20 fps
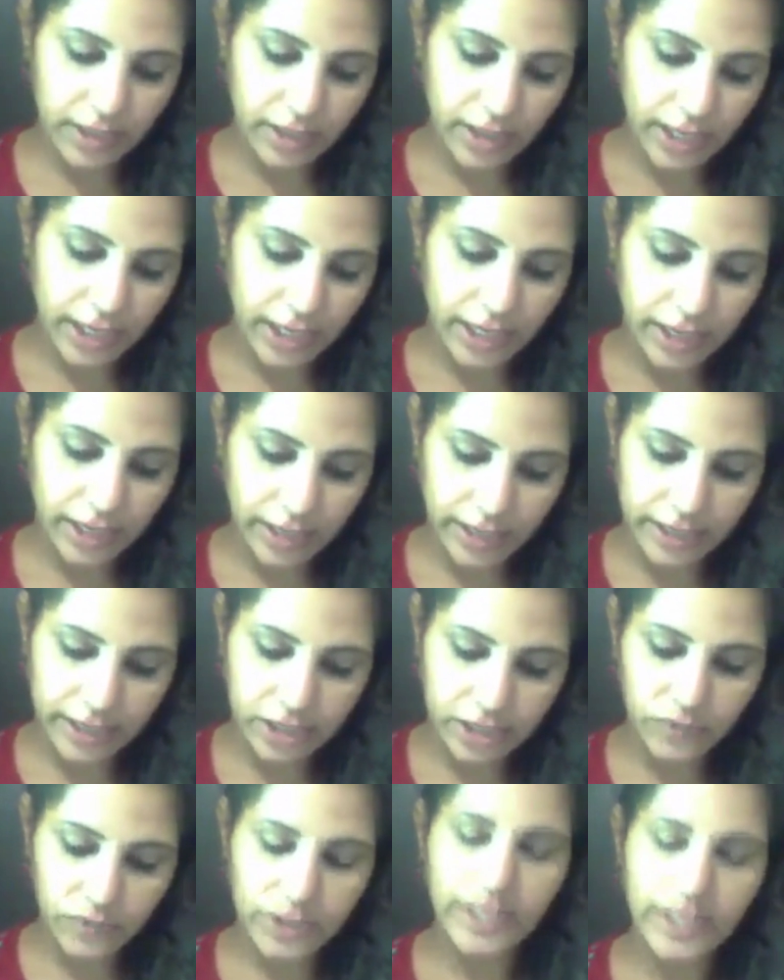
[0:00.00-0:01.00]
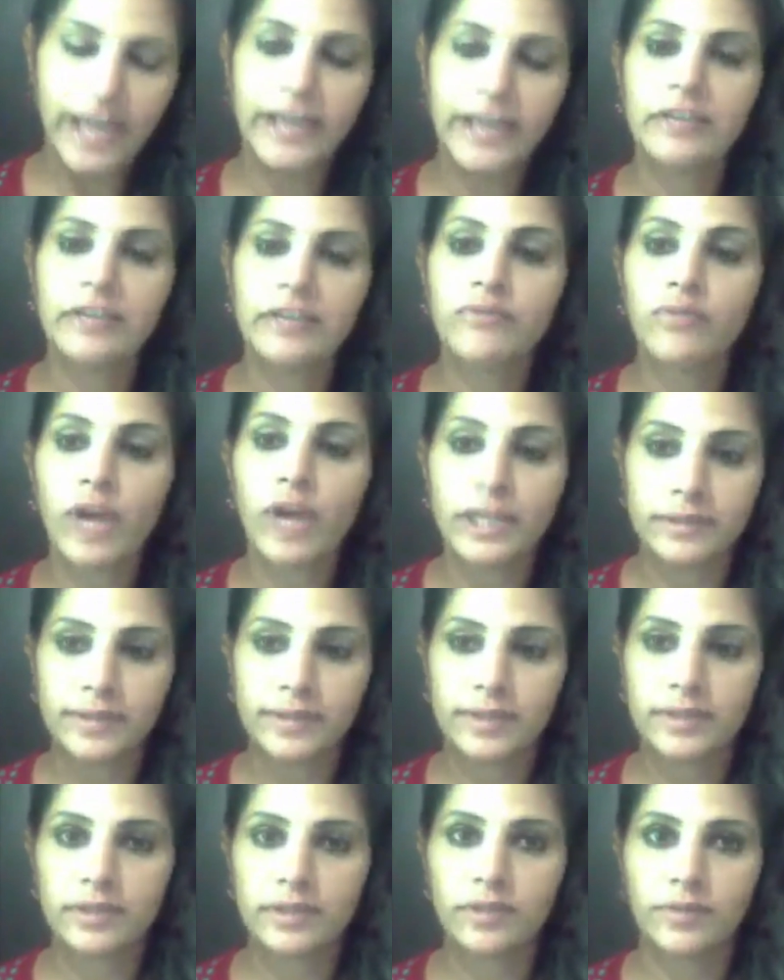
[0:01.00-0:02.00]
in English with any
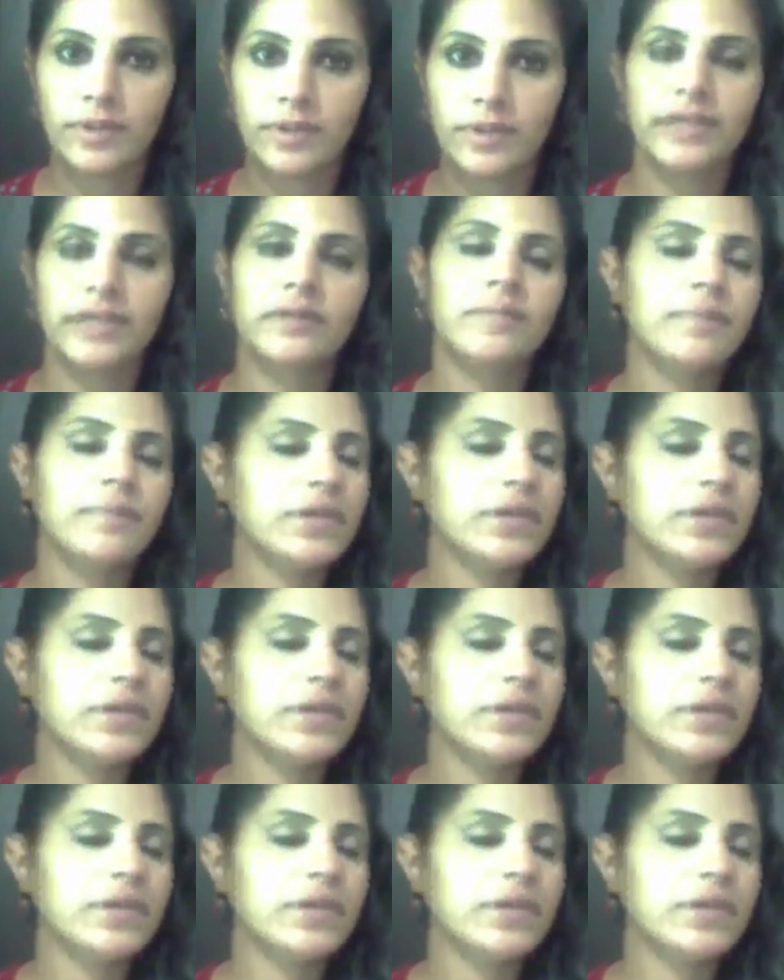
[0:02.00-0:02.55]
once, you said,